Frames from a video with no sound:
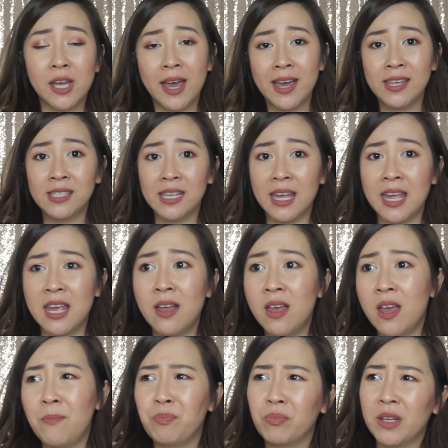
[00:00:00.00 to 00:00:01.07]
has a
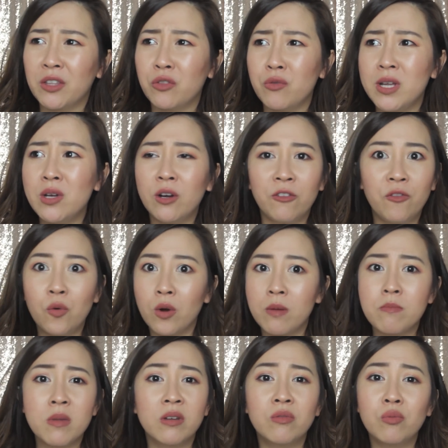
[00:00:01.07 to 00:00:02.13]
3 or 4
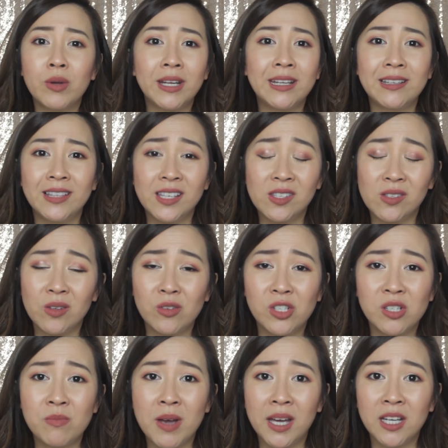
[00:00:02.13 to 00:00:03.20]
month waiting list, so
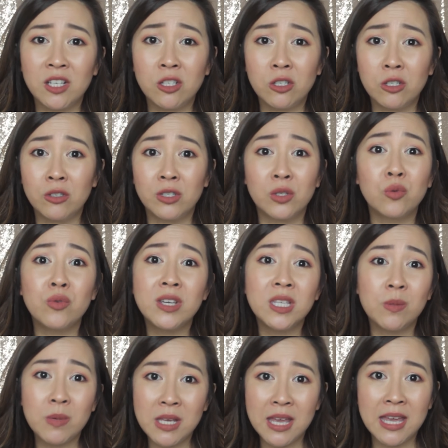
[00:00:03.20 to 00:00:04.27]
she managed to
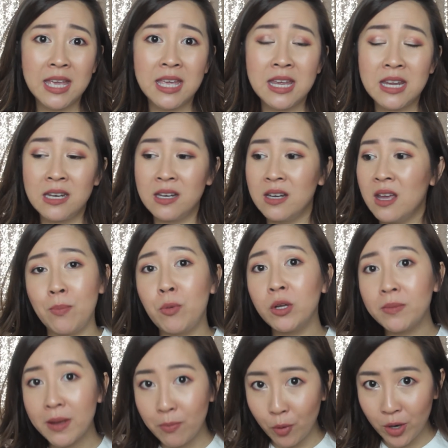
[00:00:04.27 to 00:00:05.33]
squeeze me in. I
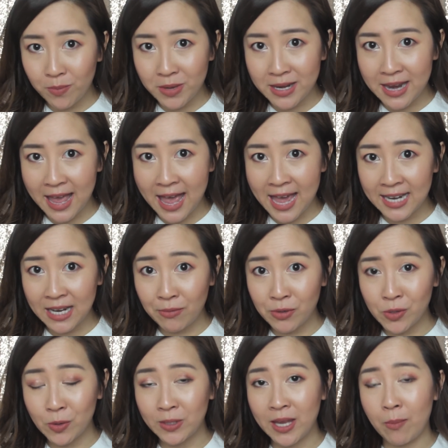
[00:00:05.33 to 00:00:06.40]
booked my appointment and I
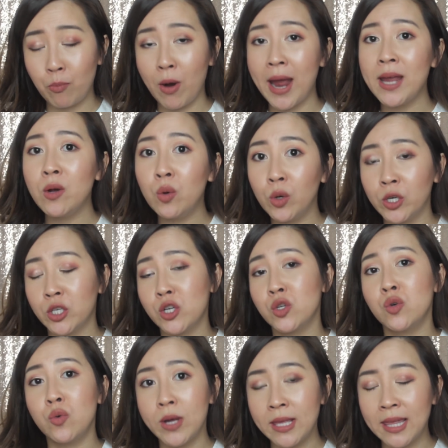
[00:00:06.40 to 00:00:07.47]
was told that prior to
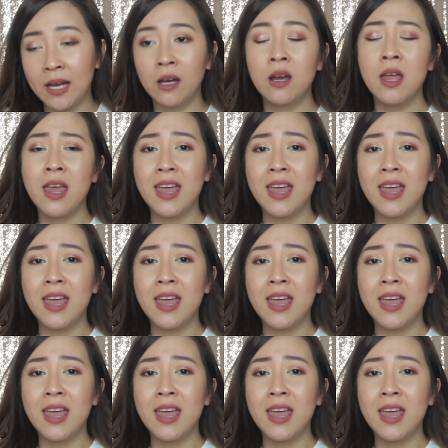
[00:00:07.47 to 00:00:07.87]
going there,